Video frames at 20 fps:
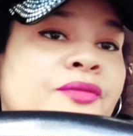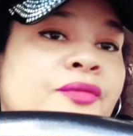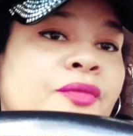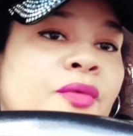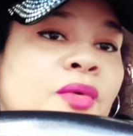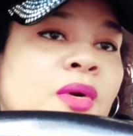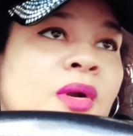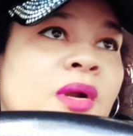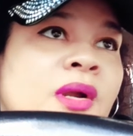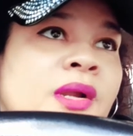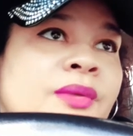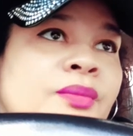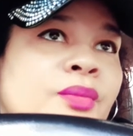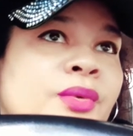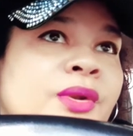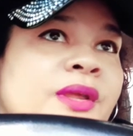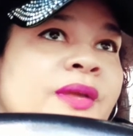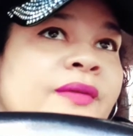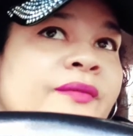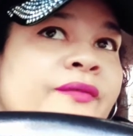for it
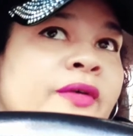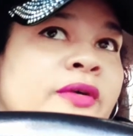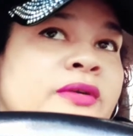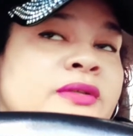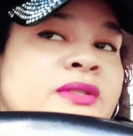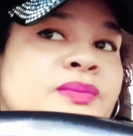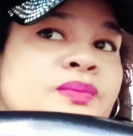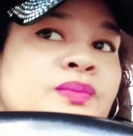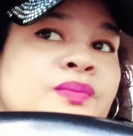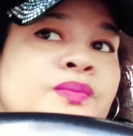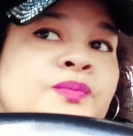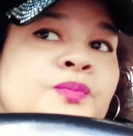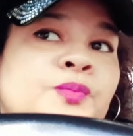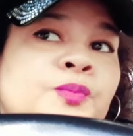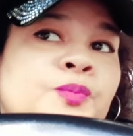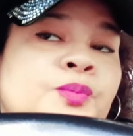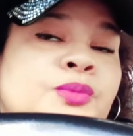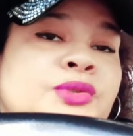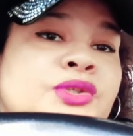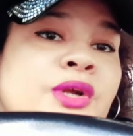when it first
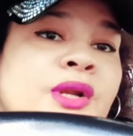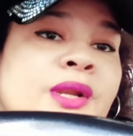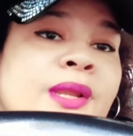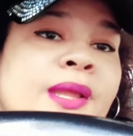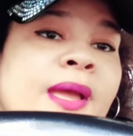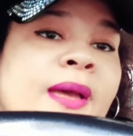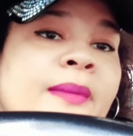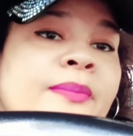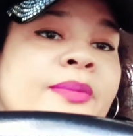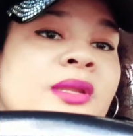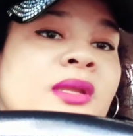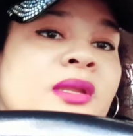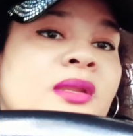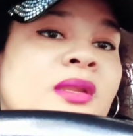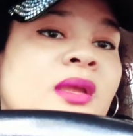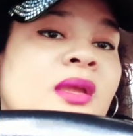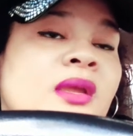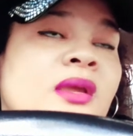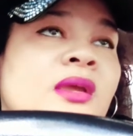started happening,